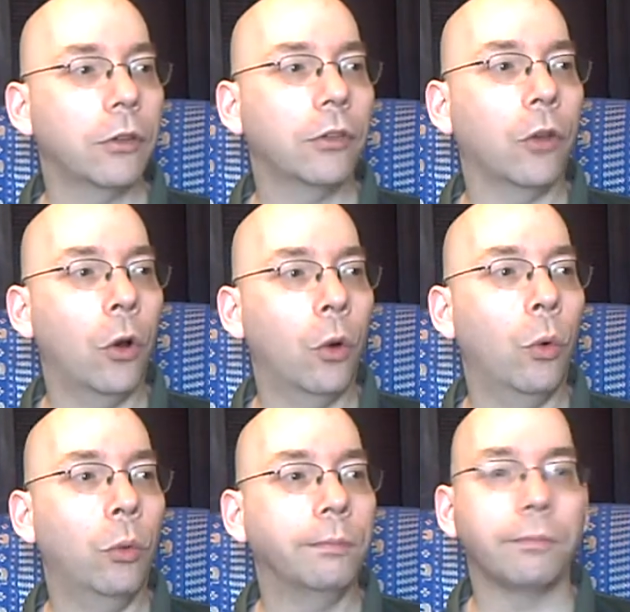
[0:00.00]

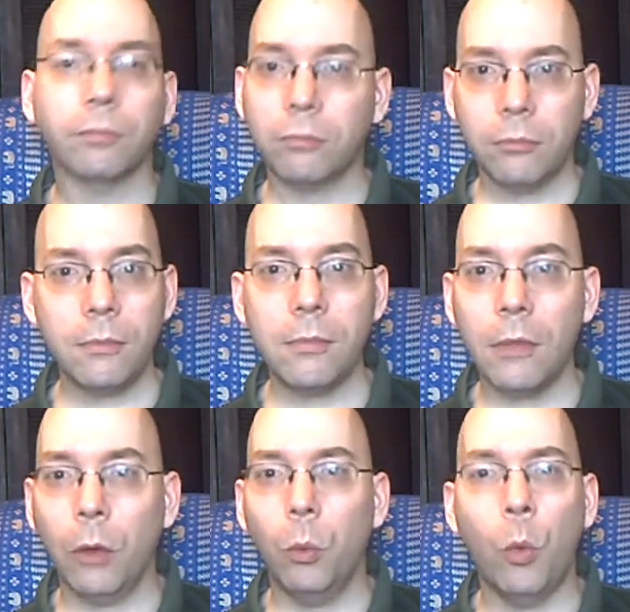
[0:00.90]
So
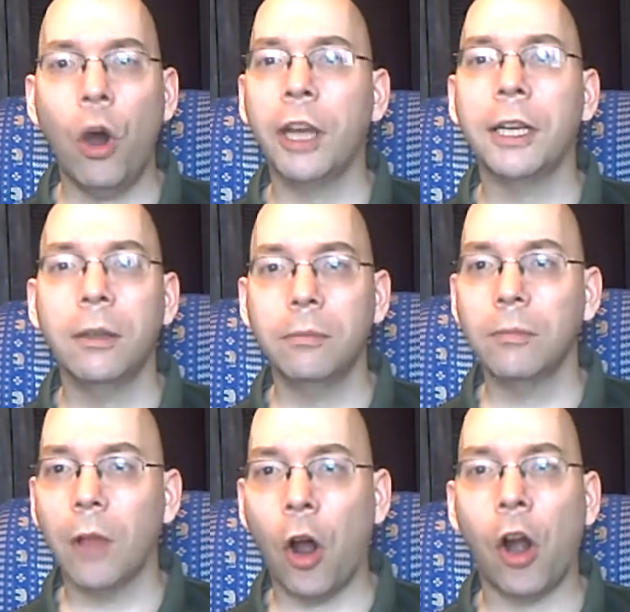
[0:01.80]
1,
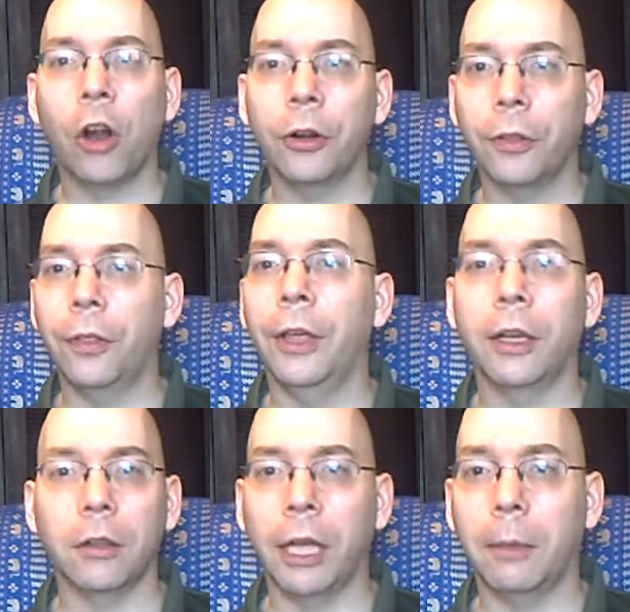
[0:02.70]
hard,
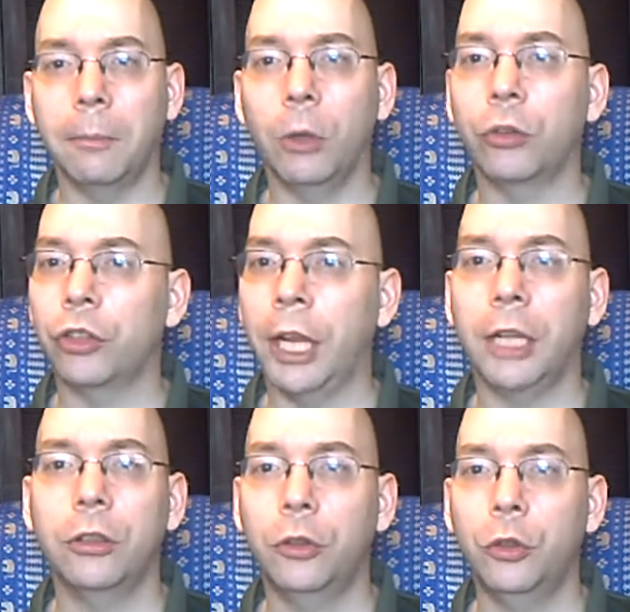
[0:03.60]
thick, like a
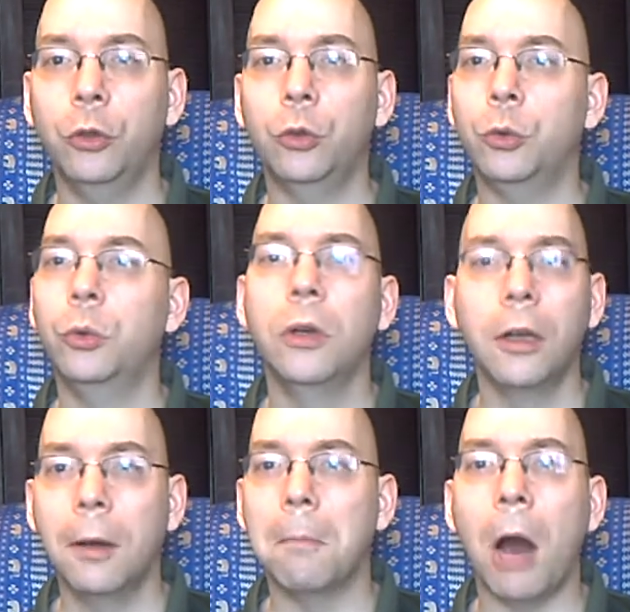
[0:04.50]
milkshake. 2,
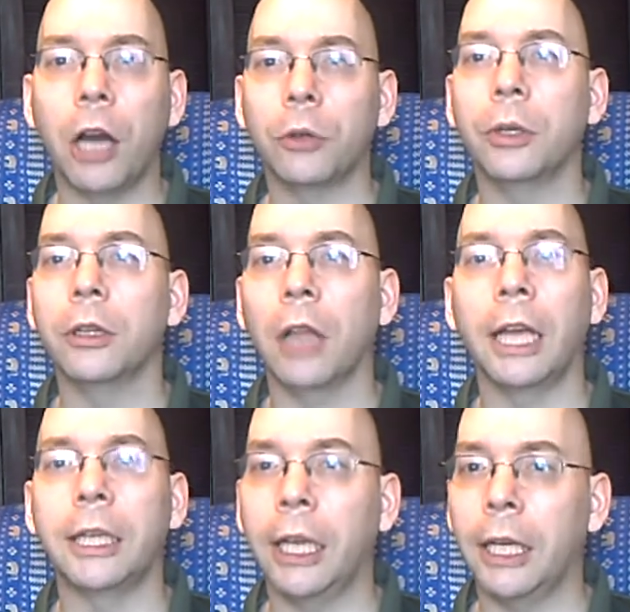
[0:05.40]
moderate,
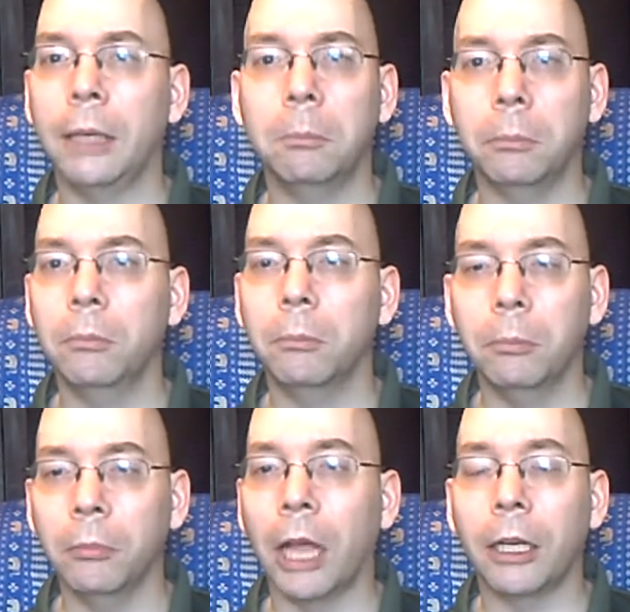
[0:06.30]
like
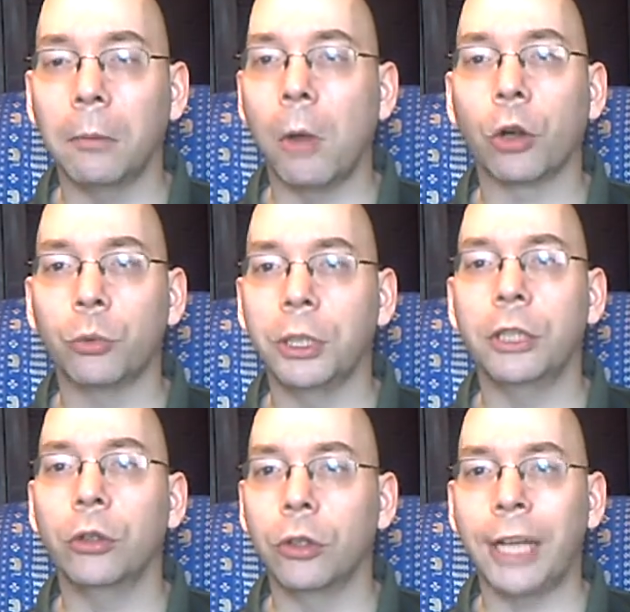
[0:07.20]
a
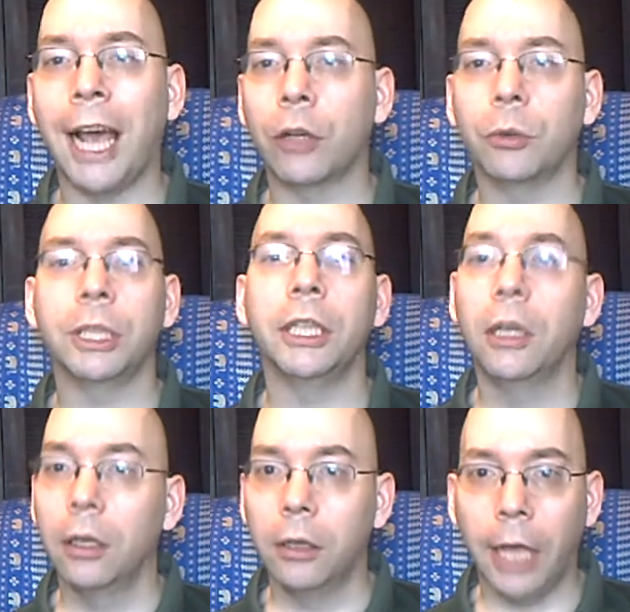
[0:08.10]
margarita or daiquiri.
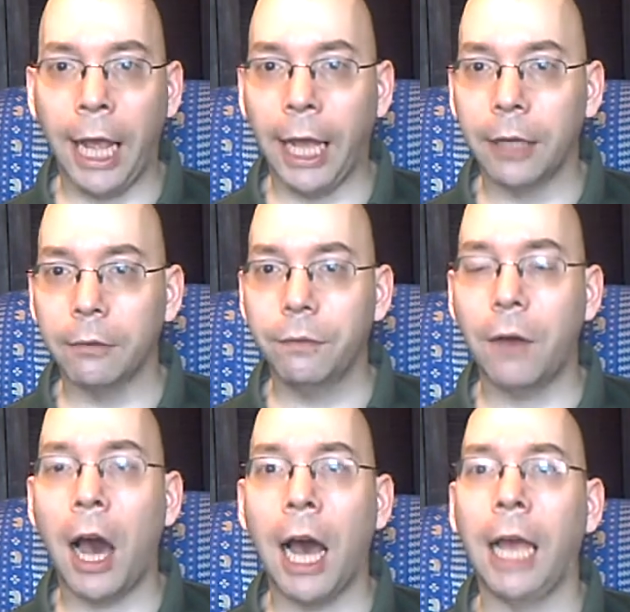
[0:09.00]
And
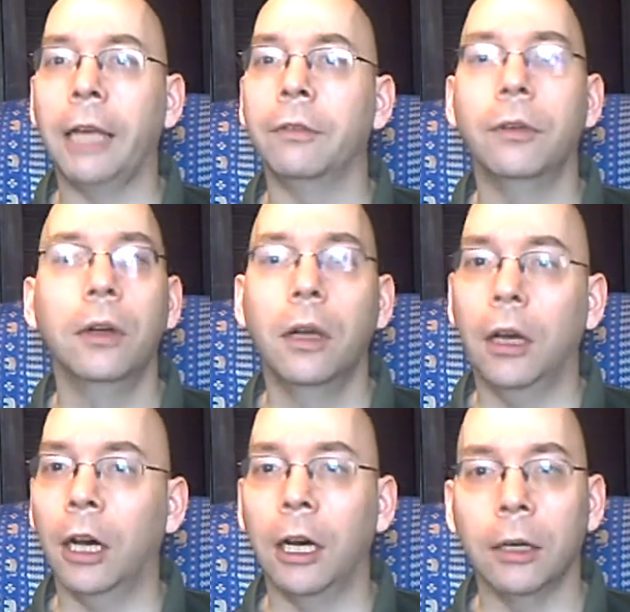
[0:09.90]
5,
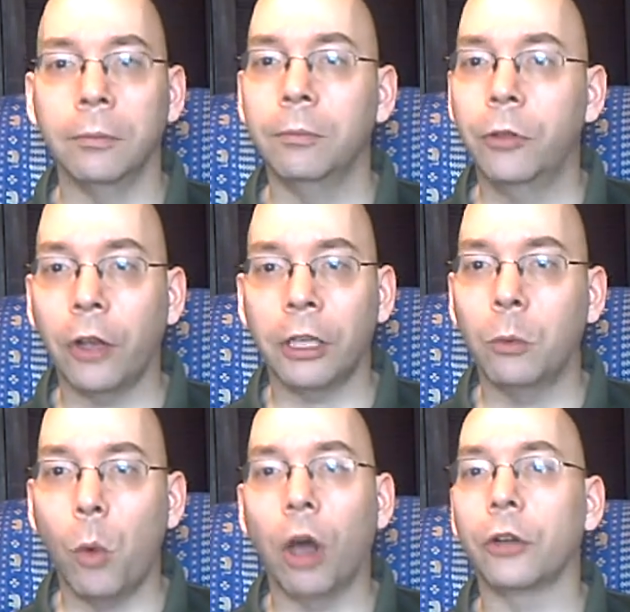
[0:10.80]

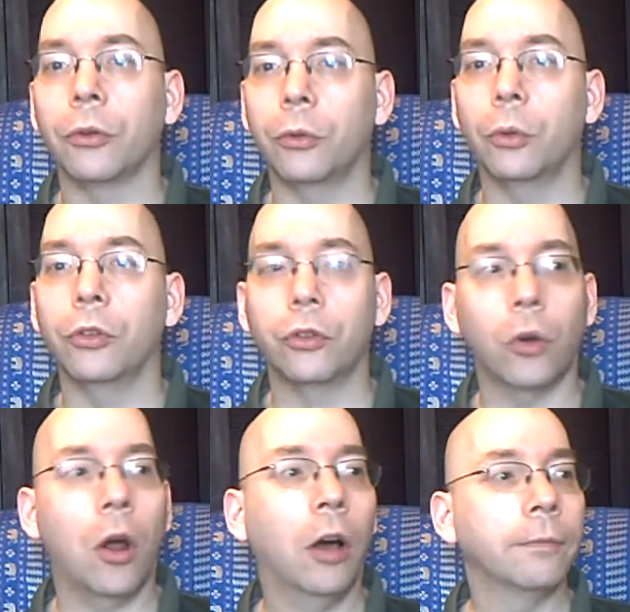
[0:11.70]
sucking water through a
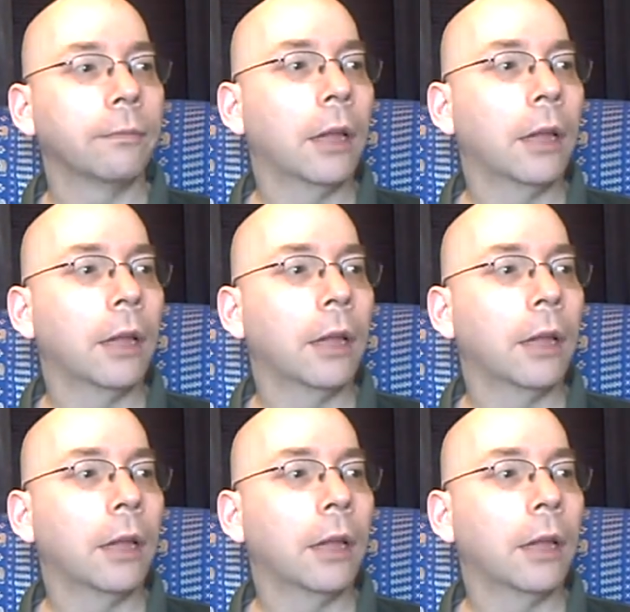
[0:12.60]
straw.